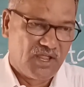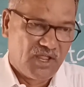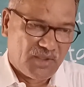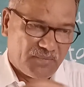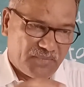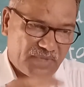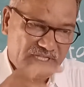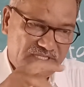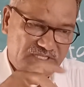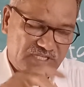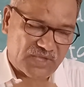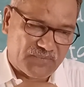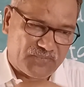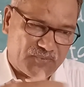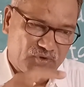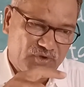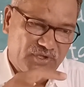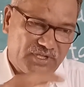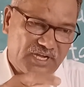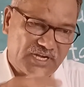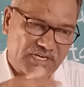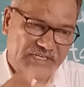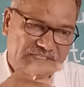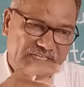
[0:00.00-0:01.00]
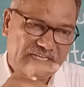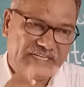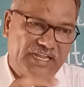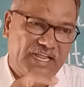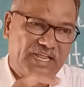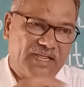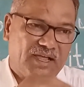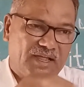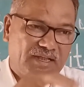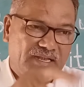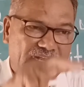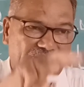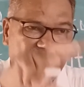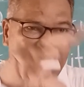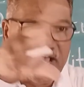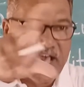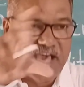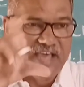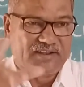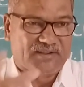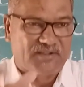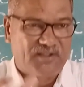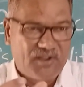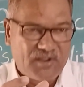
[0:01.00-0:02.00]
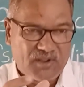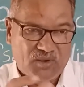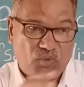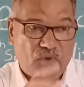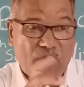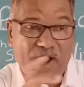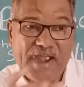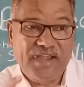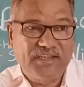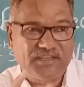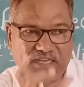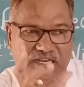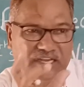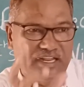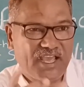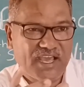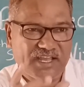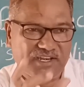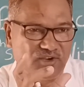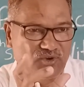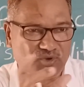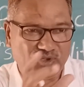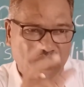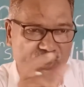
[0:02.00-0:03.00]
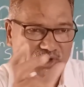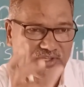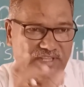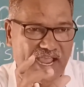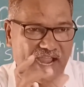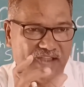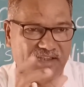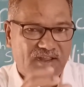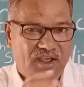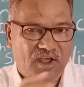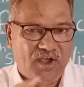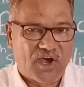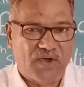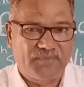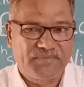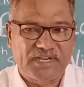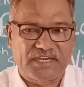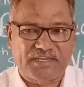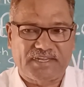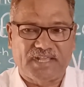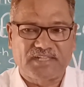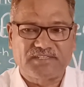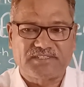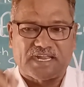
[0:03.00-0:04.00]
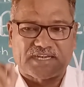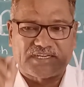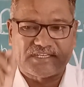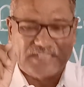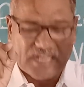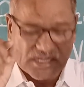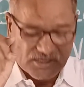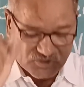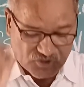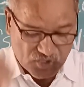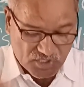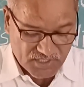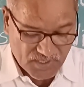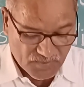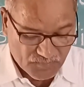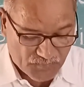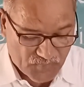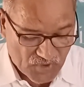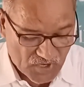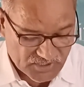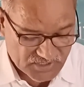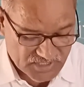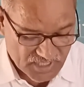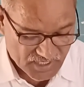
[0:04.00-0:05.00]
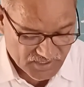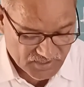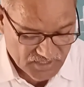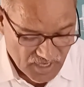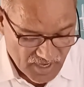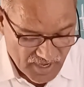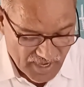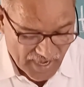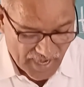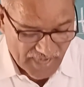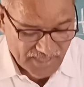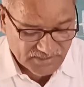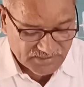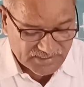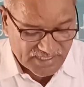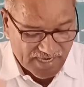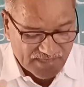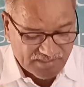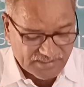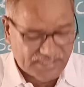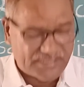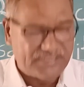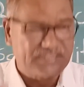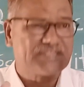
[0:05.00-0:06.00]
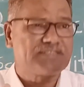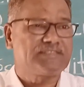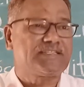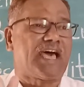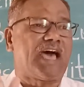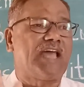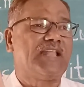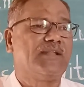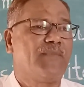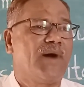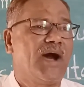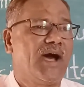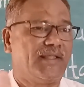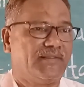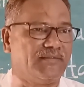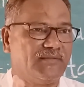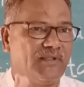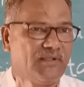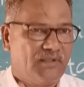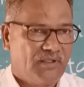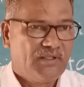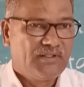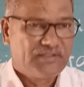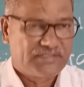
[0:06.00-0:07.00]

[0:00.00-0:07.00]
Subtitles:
Means if we eat the layer, white layer, you know that, of that egg, that is also important. And then there is salmon.